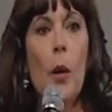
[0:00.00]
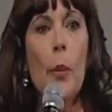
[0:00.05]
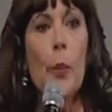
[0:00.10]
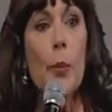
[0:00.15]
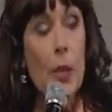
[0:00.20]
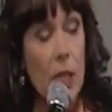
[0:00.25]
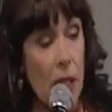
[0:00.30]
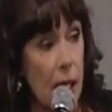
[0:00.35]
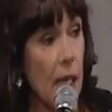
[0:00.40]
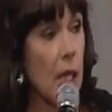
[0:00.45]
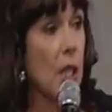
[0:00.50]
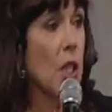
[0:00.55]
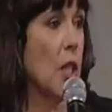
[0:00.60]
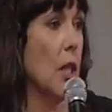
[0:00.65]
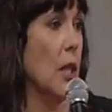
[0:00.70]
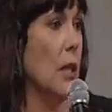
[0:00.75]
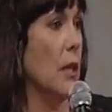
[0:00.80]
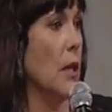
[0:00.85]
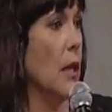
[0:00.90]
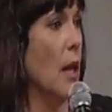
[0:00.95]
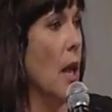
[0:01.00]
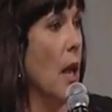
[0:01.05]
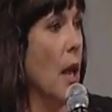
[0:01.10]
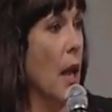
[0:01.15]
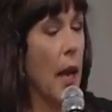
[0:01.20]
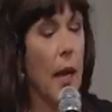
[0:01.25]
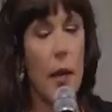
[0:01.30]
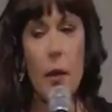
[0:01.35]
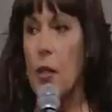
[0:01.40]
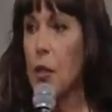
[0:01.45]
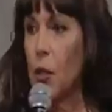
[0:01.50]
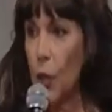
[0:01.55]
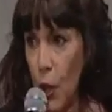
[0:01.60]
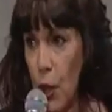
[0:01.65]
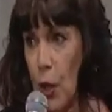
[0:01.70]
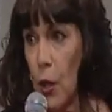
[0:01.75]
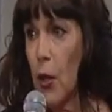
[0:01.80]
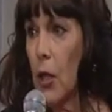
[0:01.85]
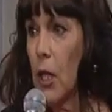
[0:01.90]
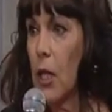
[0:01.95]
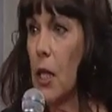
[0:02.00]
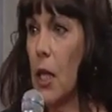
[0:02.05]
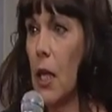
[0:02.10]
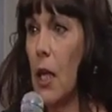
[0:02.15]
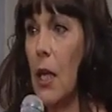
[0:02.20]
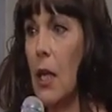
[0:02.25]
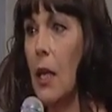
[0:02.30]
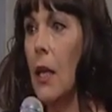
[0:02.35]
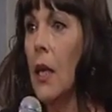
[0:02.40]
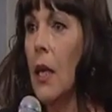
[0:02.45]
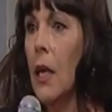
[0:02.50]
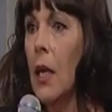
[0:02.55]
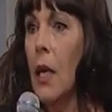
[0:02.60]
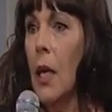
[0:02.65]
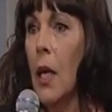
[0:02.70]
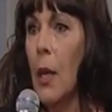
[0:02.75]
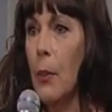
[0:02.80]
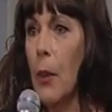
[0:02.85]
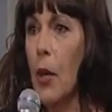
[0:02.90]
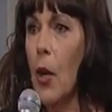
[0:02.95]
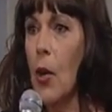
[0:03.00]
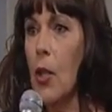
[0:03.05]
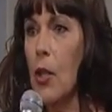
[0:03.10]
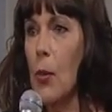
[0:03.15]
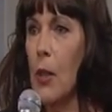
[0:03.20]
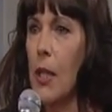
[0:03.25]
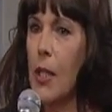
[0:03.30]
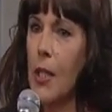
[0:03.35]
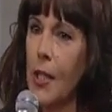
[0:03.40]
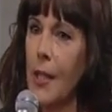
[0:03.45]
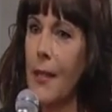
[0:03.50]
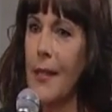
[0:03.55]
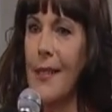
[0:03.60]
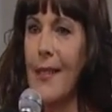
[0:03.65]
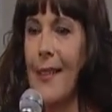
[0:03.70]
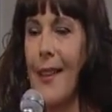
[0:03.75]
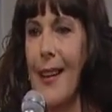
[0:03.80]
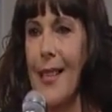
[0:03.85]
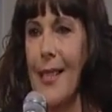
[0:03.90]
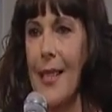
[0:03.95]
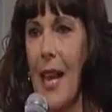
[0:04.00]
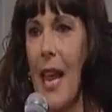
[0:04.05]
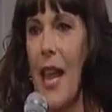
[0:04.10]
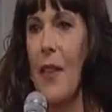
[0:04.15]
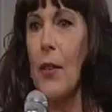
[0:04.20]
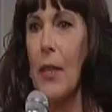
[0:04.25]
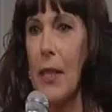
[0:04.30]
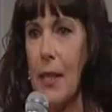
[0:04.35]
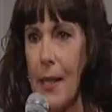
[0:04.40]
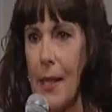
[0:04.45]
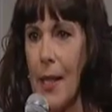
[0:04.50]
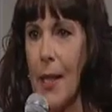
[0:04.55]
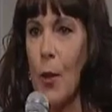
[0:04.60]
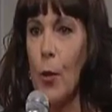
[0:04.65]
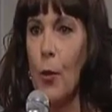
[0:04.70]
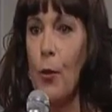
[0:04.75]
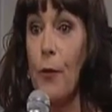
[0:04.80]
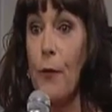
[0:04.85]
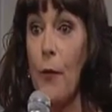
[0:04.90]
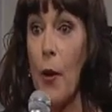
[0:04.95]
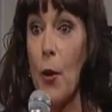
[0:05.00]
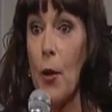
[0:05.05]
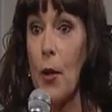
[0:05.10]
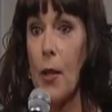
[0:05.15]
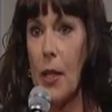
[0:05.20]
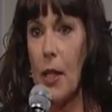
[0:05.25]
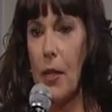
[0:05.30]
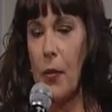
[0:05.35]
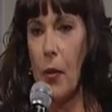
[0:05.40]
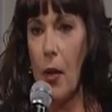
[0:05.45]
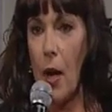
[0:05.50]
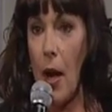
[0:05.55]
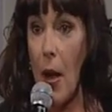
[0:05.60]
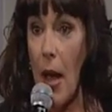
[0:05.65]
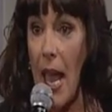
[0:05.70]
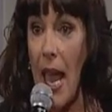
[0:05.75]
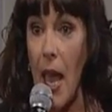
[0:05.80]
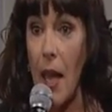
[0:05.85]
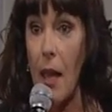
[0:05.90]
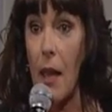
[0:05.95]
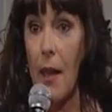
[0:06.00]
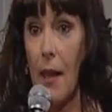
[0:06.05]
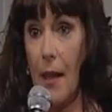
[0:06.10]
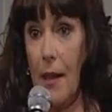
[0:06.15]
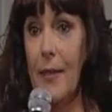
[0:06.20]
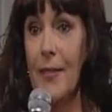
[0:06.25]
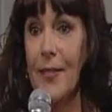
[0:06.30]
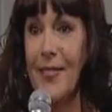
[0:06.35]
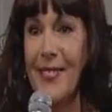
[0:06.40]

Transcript: protection and security, and because we just like to have a single focus for our anger.